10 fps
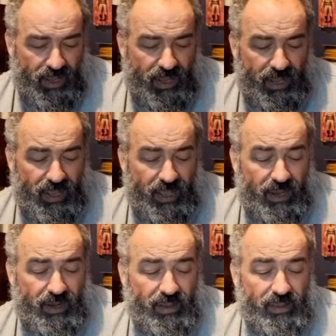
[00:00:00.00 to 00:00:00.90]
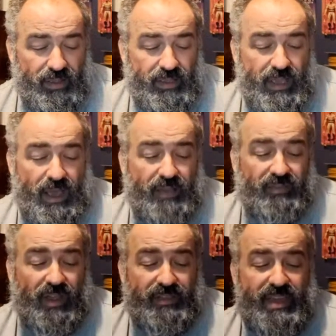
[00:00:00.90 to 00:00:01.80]
And yeah,
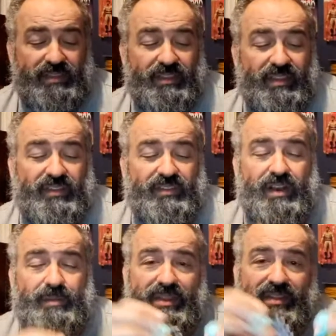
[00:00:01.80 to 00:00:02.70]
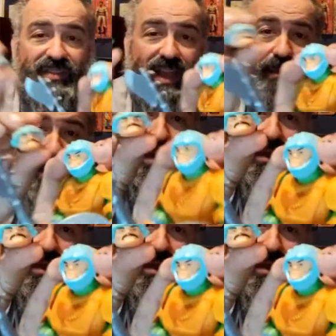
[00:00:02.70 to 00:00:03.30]
so I think that this is going to be the same